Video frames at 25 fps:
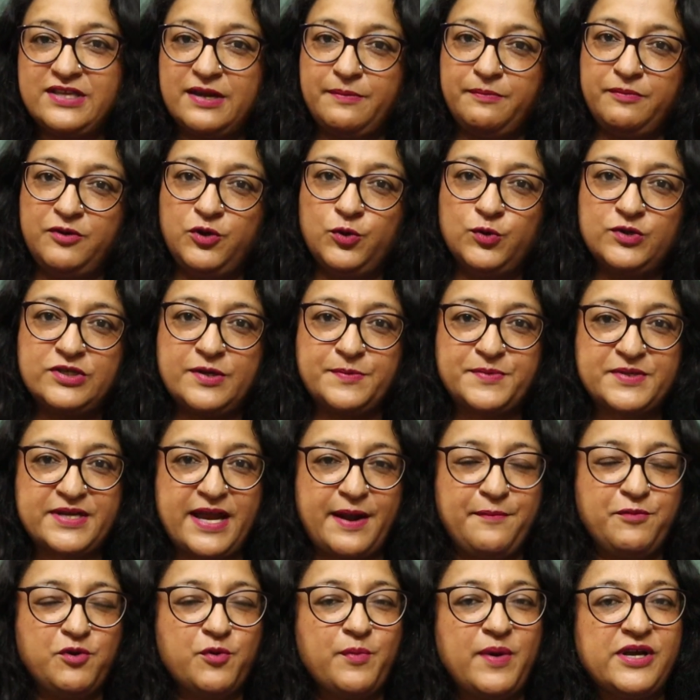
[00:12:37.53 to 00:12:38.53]
then do
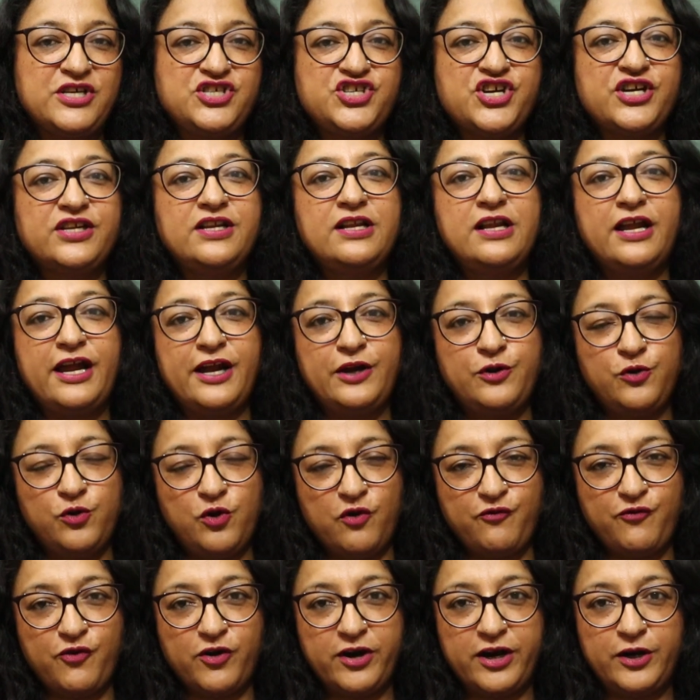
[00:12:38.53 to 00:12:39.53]
subscribe to my channel and do
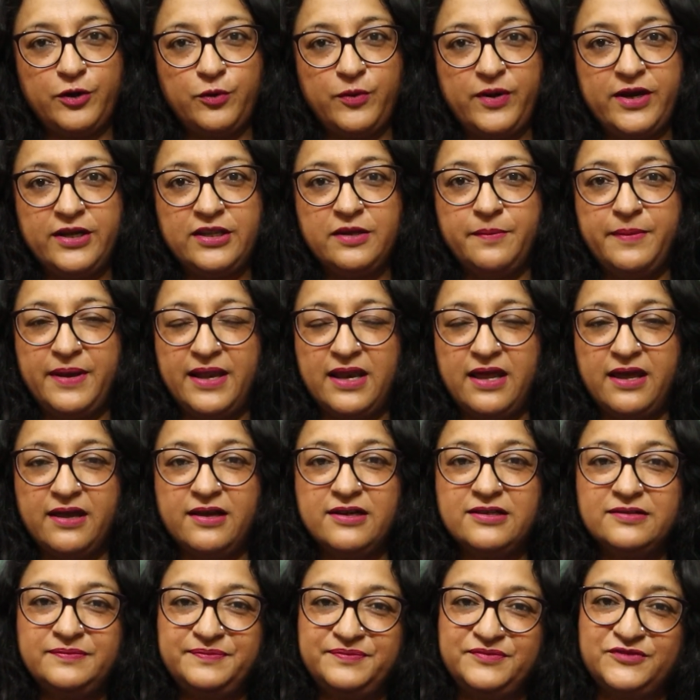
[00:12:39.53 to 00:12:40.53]
not forget to hit the bell
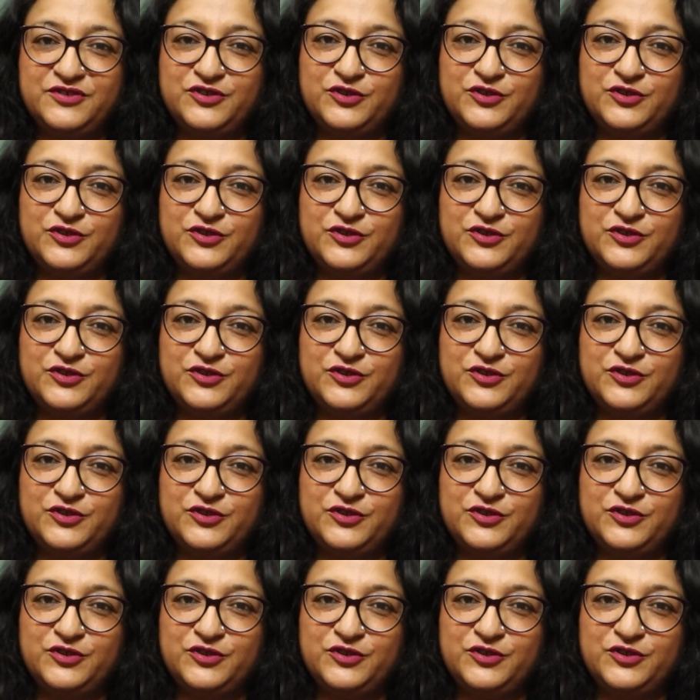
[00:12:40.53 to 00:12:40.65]
icon